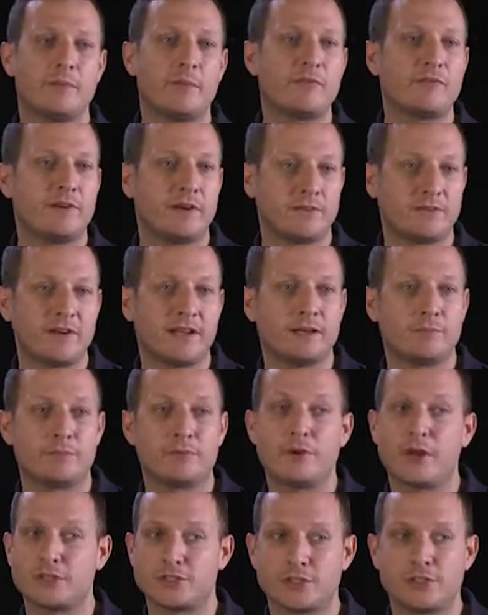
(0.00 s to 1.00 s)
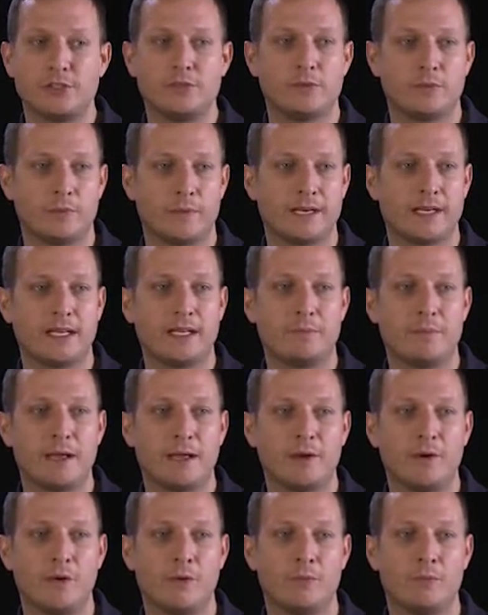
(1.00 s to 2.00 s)
I'm afraid of getting prosecuted when I get
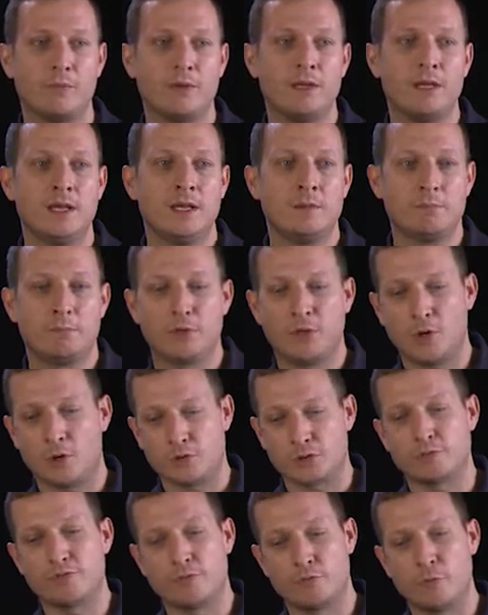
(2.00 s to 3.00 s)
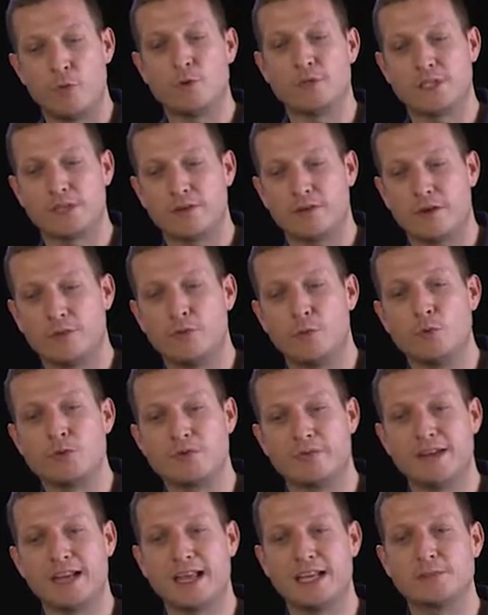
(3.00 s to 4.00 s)
back home because of the rules
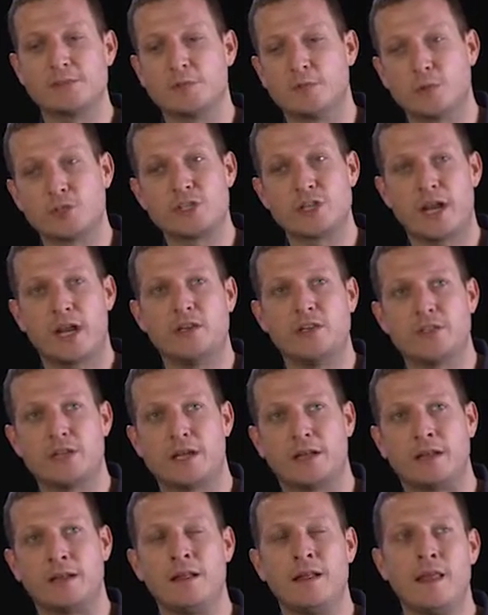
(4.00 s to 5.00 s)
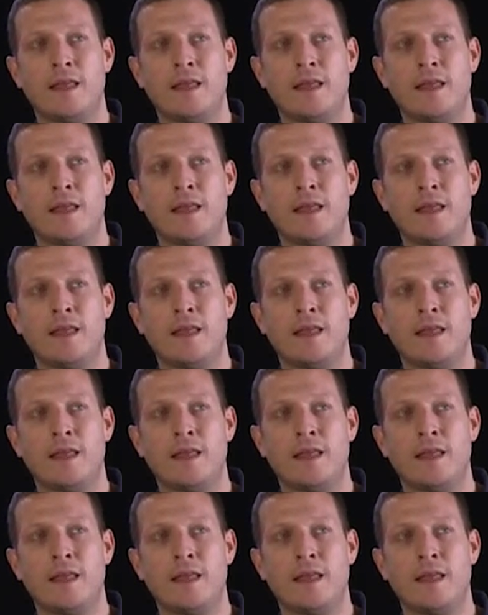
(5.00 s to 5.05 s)
of engagement were changing."